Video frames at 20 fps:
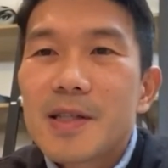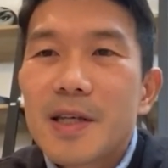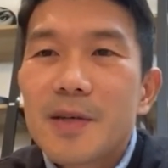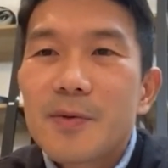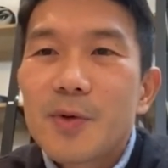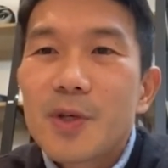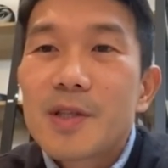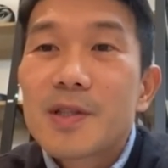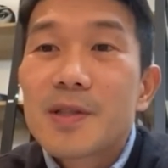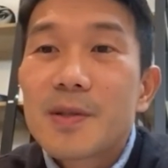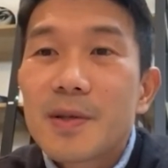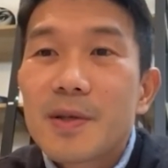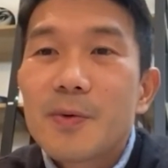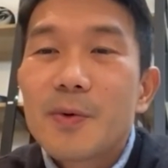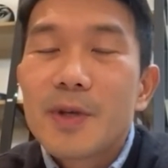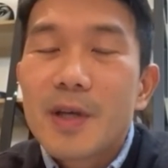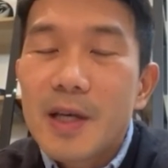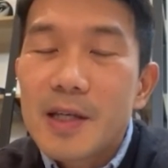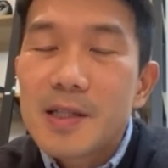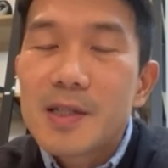
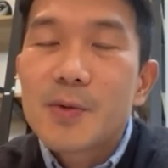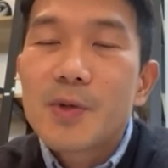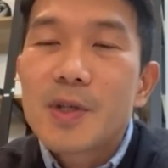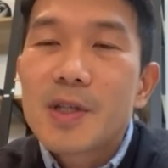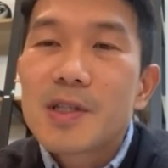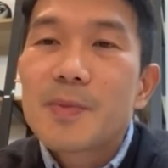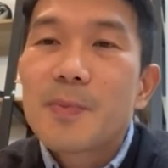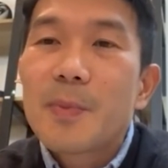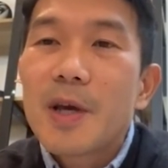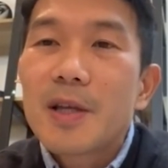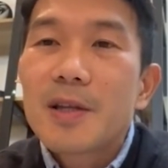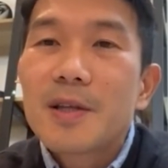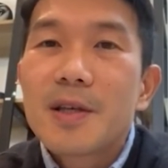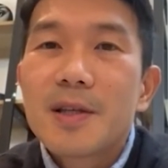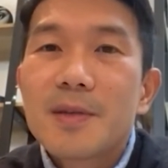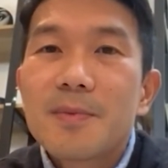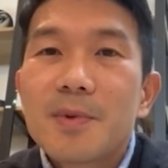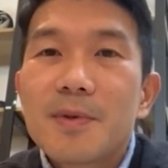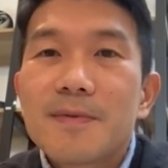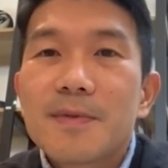we
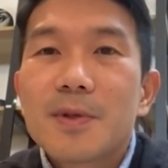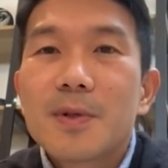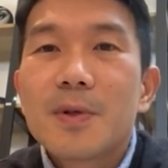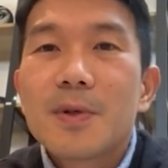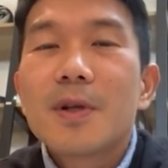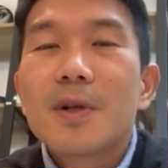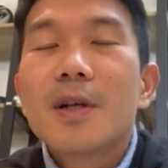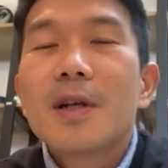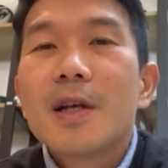expected before,